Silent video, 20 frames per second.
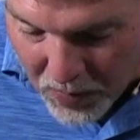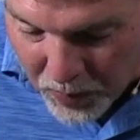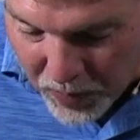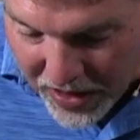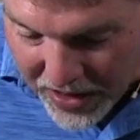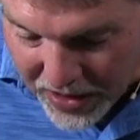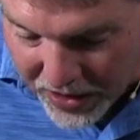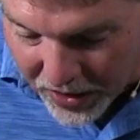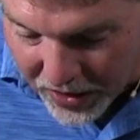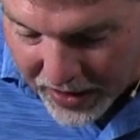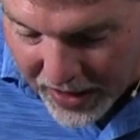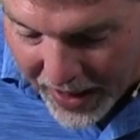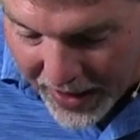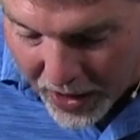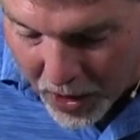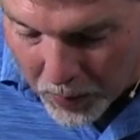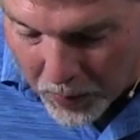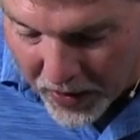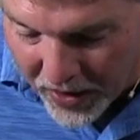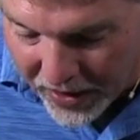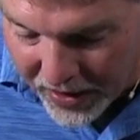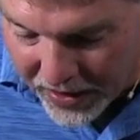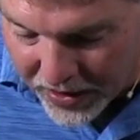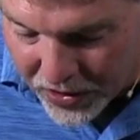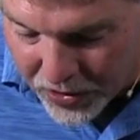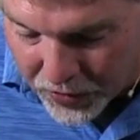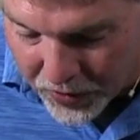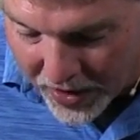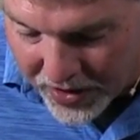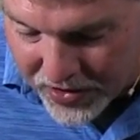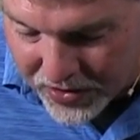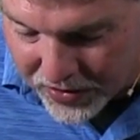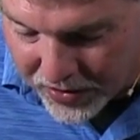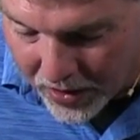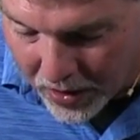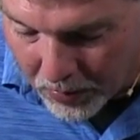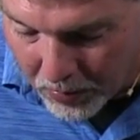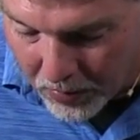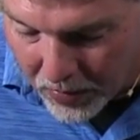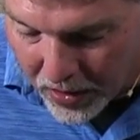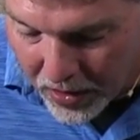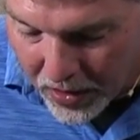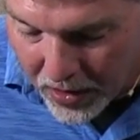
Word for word: Peter got up and he addressed them.